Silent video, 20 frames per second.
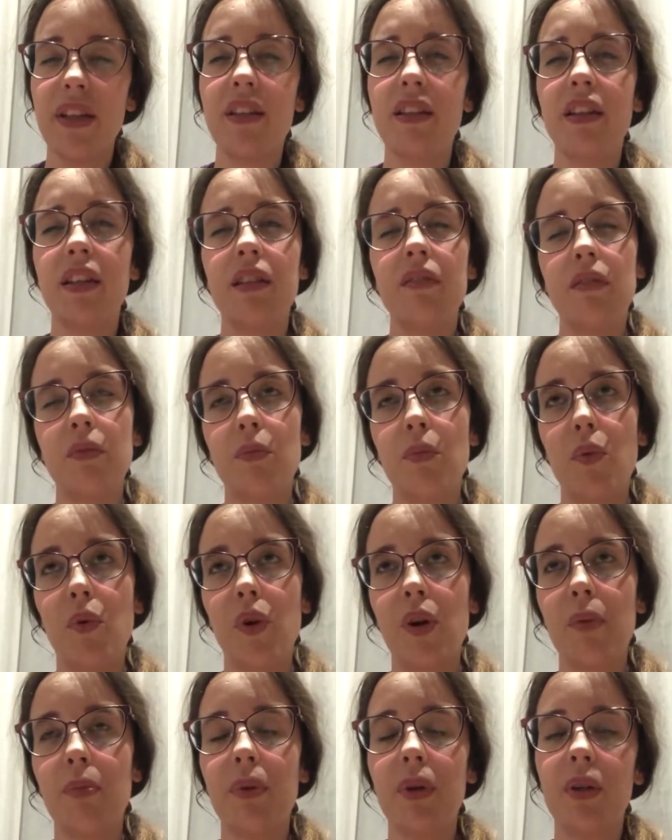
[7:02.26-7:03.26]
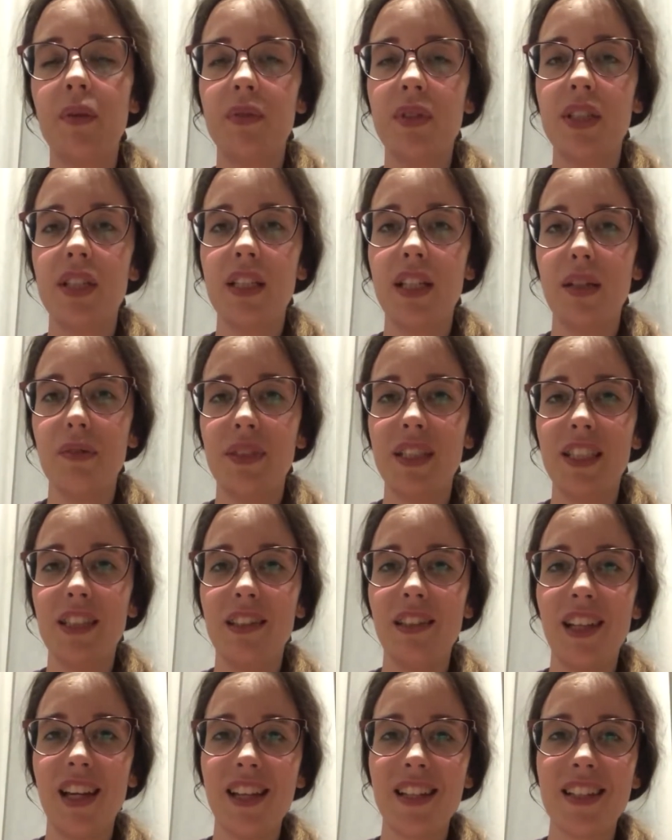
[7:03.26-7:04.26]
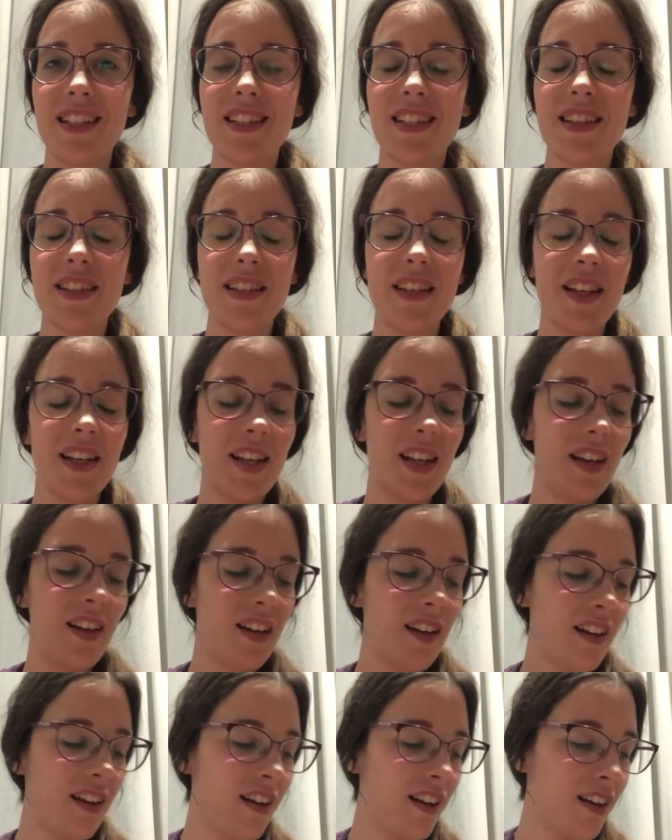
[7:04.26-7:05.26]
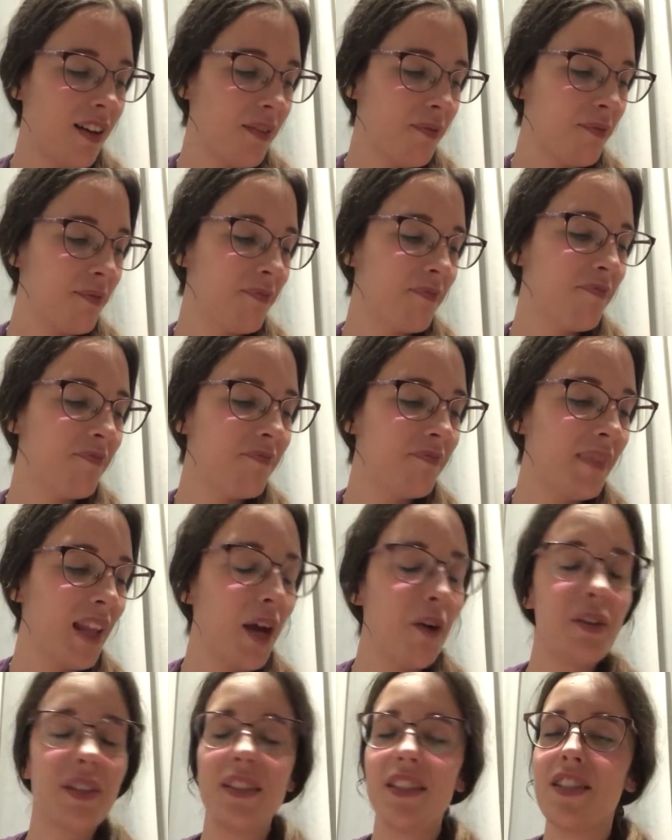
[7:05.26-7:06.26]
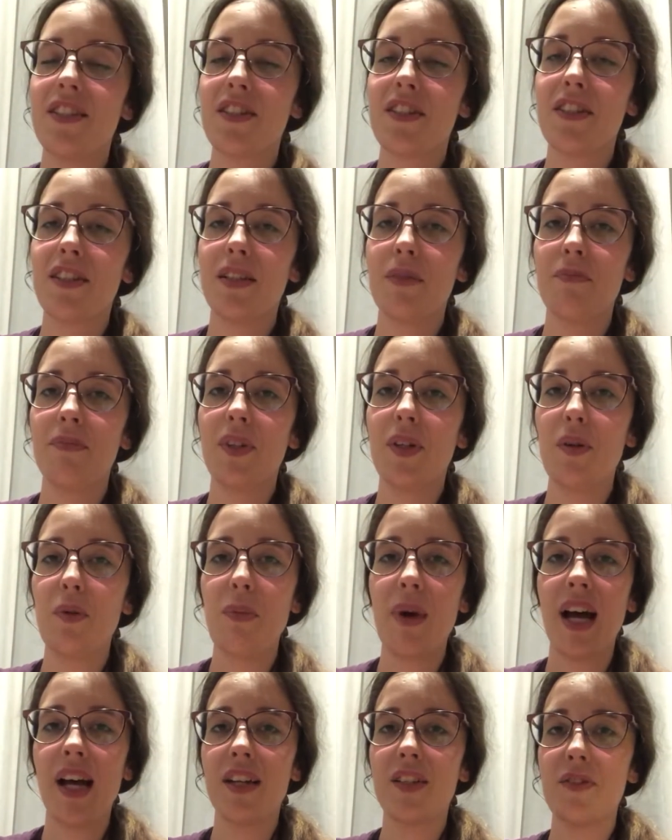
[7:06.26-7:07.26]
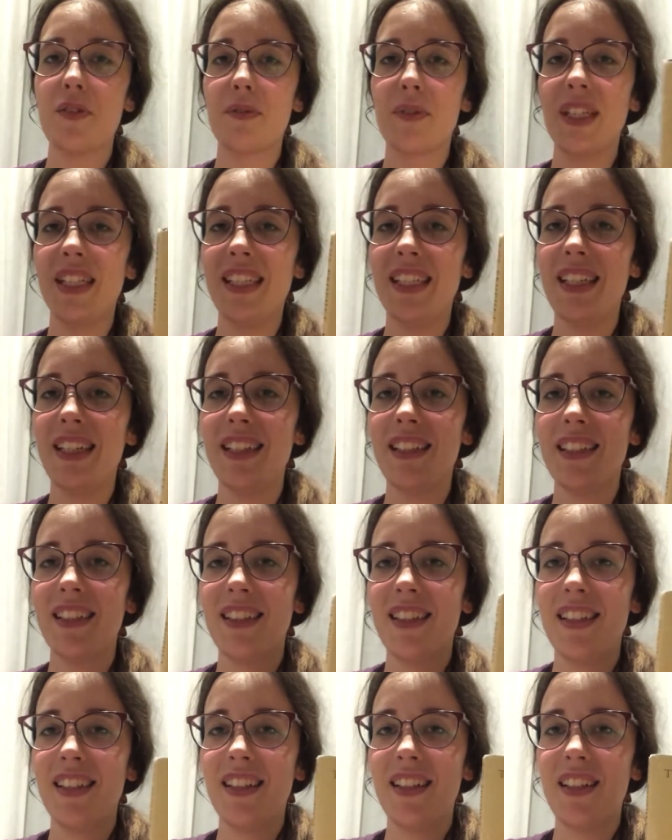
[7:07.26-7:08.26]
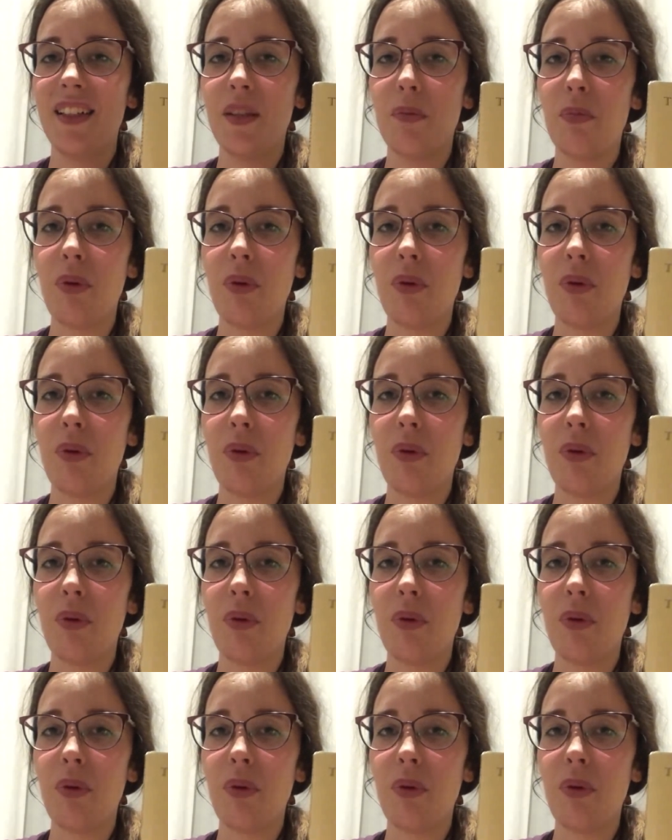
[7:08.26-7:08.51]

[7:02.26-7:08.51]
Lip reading: I think even more, but today we did less. Now I'm just gonna go back to reading the